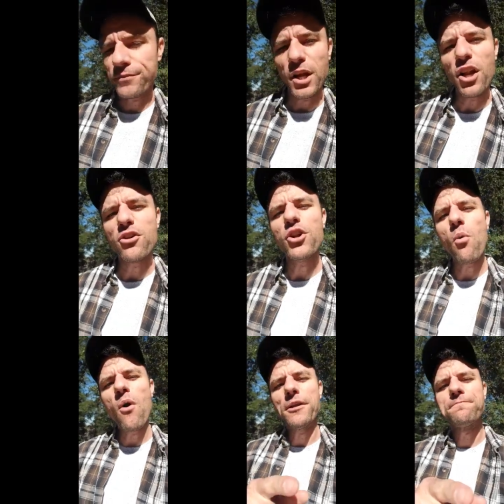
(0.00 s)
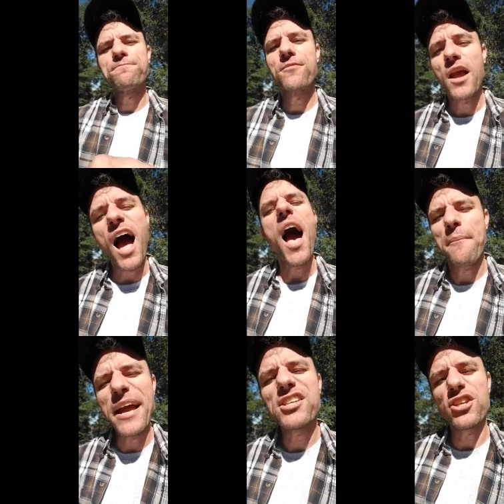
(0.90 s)
Now, you know what? I'm
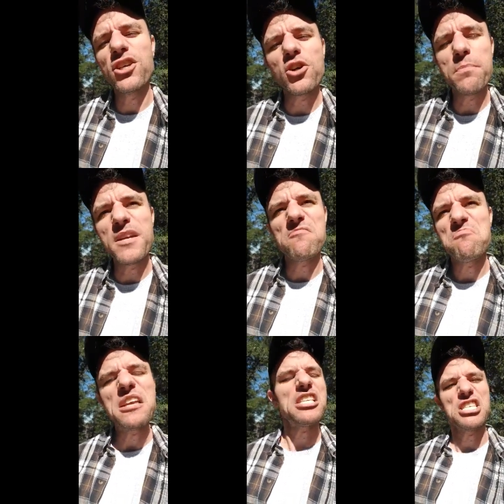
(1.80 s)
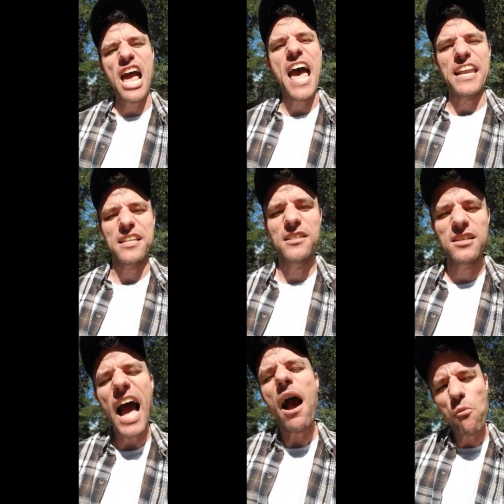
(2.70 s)
actually a little bit excited.
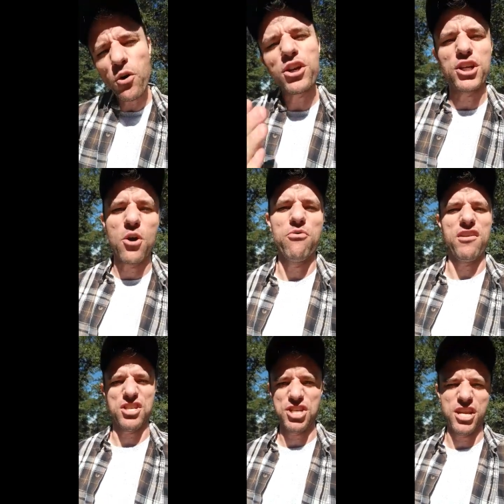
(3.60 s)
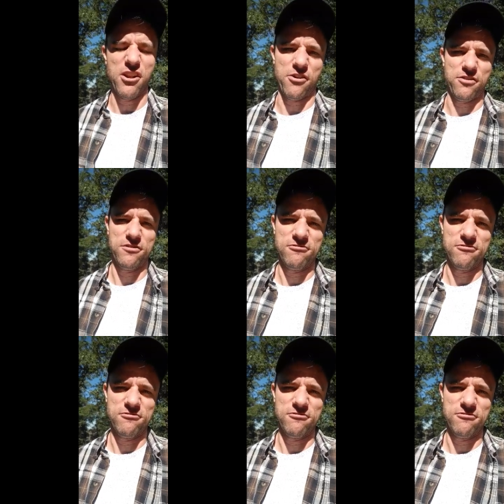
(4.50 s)
I want to go this year.